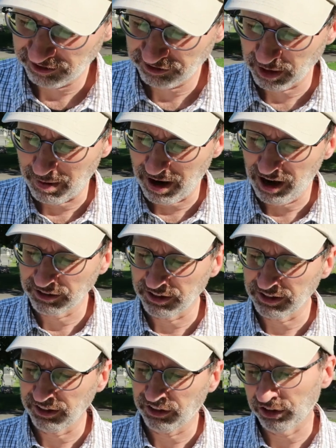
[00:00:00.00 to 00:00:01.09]
from
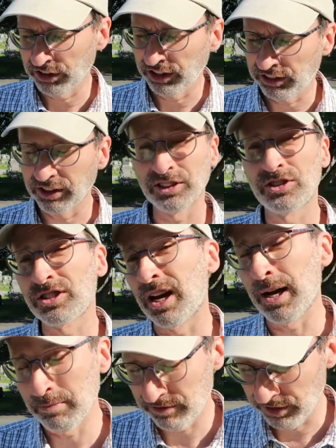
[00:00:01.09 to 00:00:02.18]
133rd
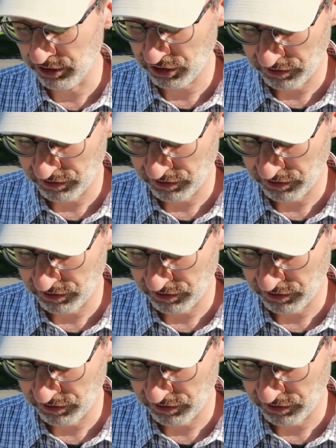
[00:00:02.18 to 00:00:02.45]
Psalm, 1st